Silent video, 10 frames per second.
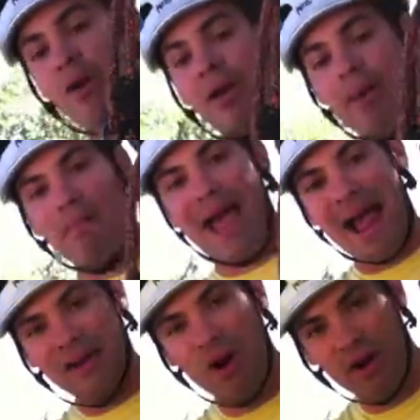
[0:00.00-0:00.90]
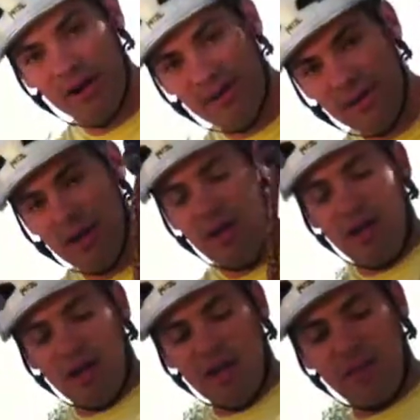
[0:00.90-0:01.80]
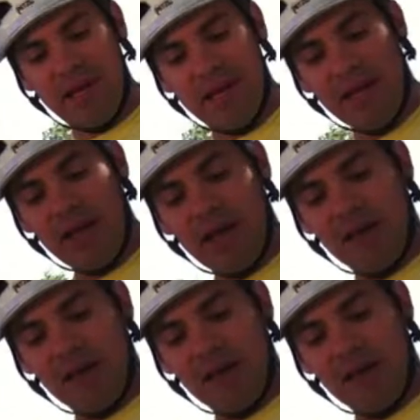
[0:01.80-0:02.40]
a compact harness could be